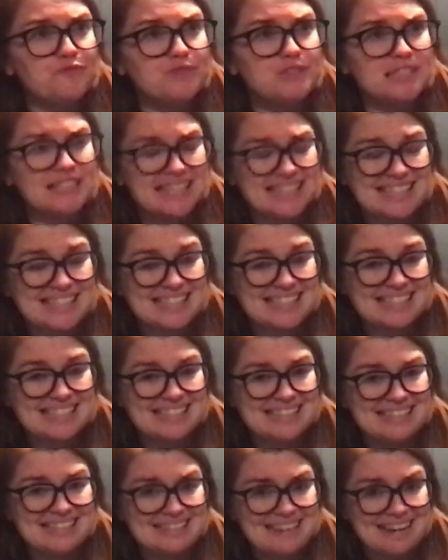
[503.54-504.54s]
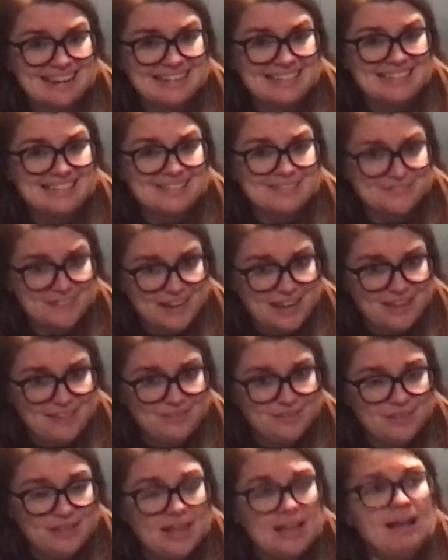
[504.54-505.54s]
$6.95.
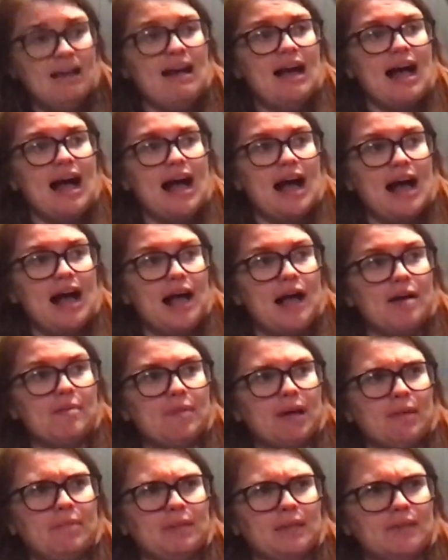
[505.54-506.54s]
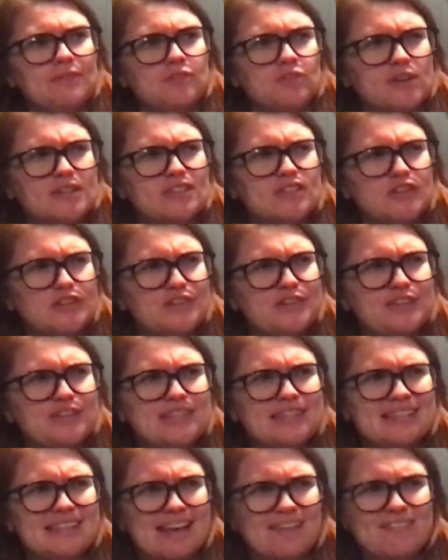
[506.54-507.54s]
I believe dresses are
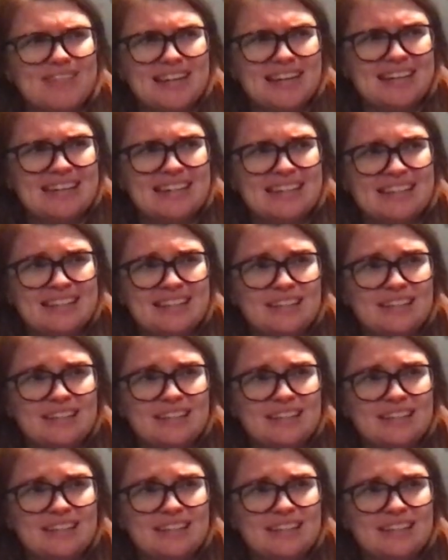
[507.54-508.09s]
$7.49